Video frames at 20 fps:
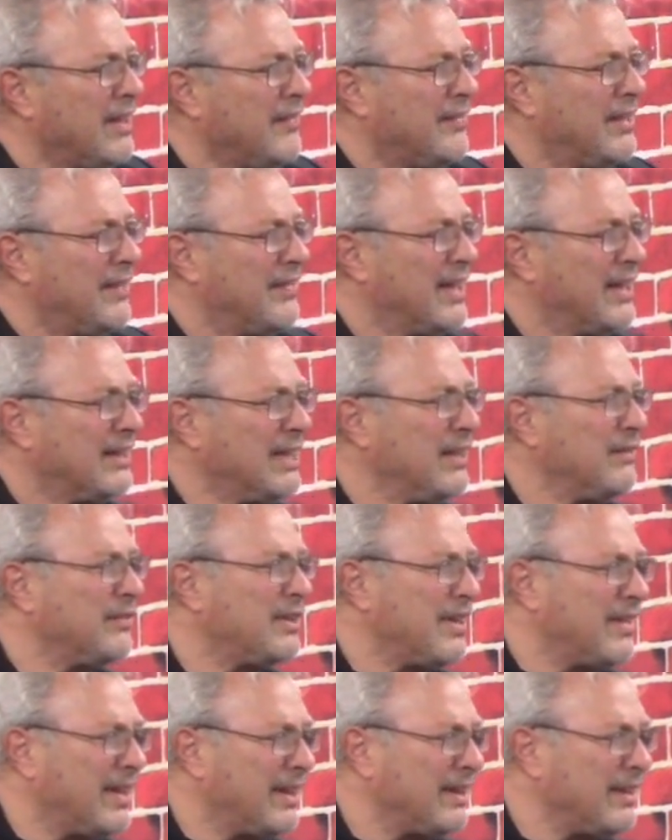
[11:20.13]
They leave
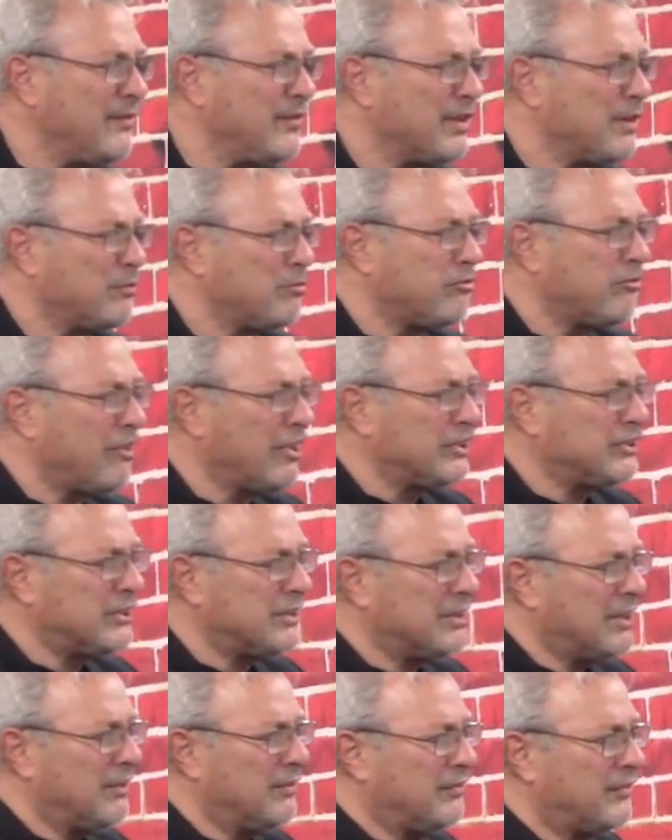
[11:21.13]
an
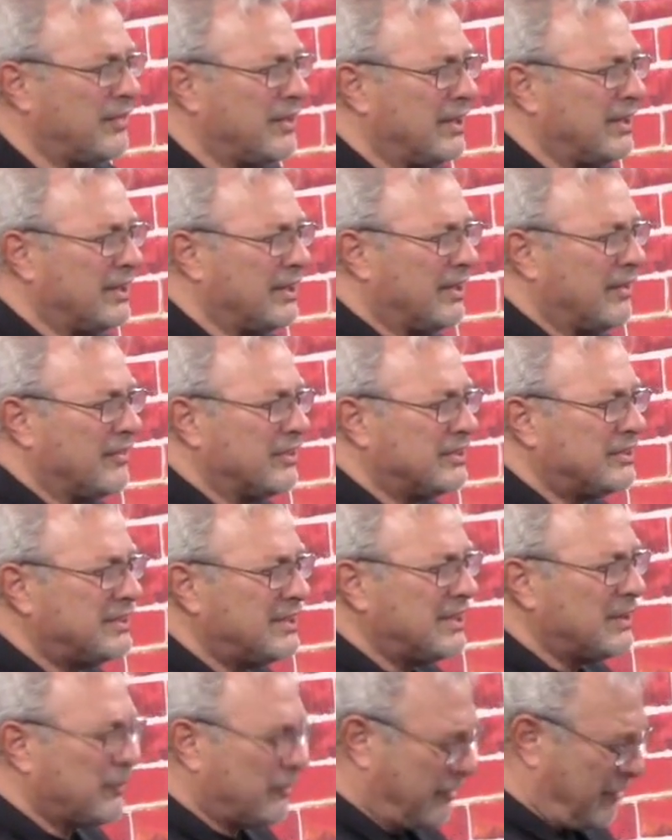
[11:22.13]
impression of the
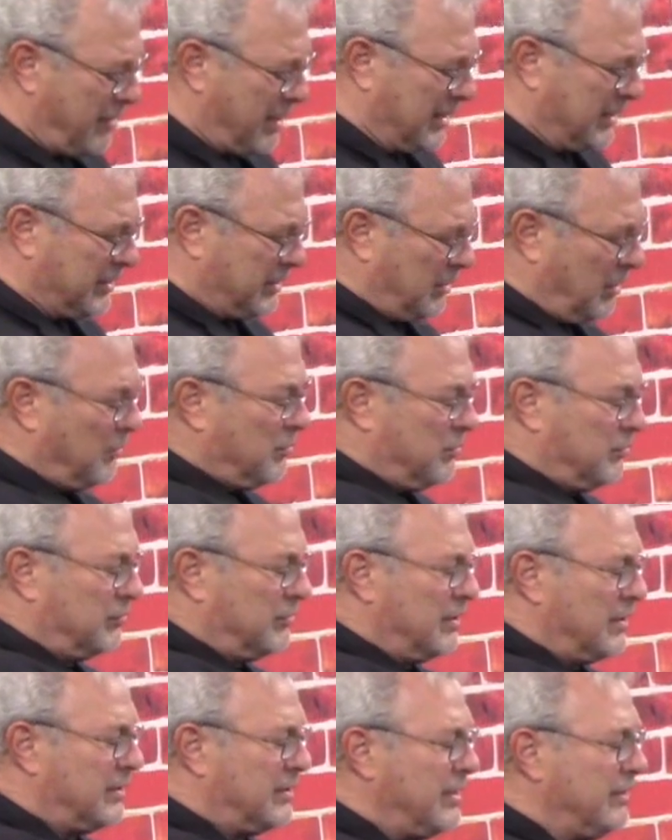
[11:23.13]
silver. That's look,
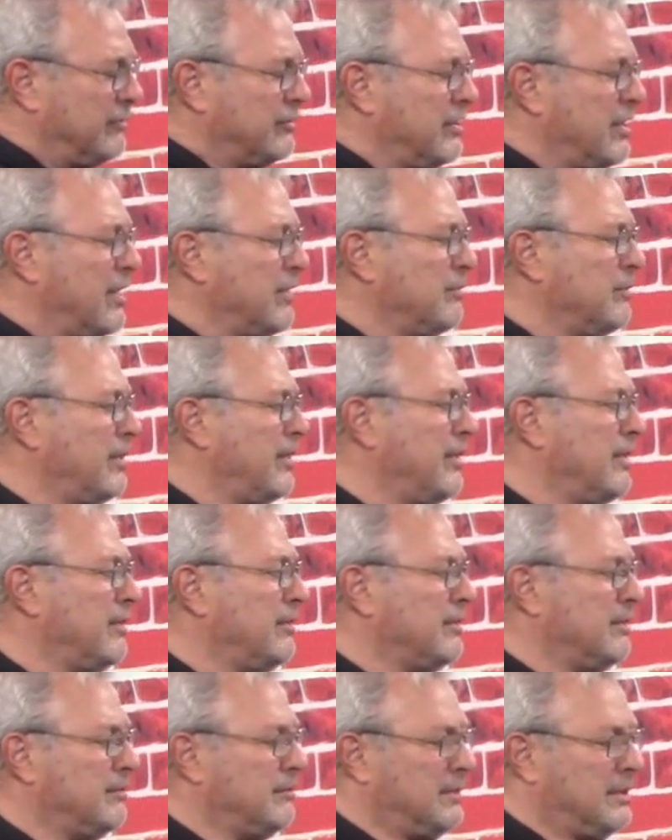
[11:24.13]
there's another one
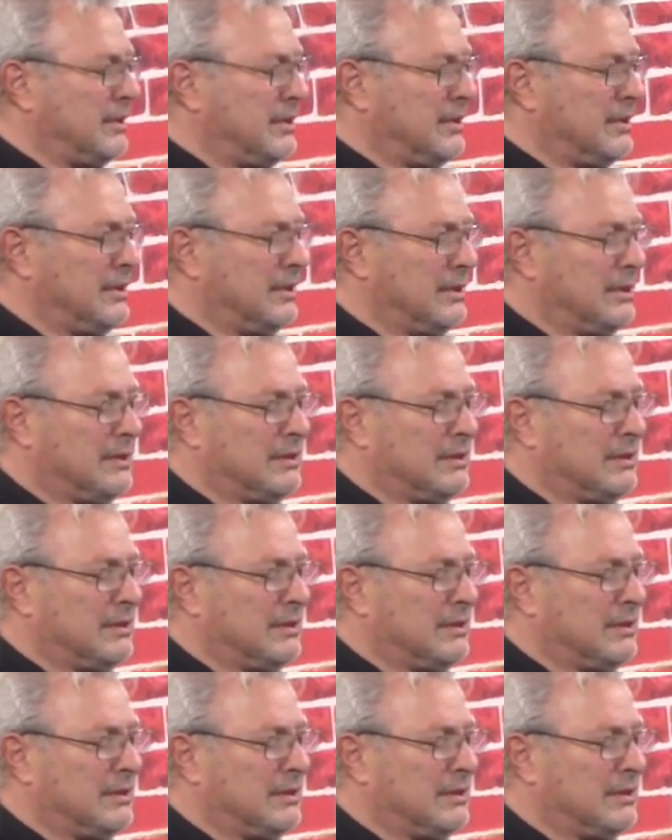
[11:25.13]
there.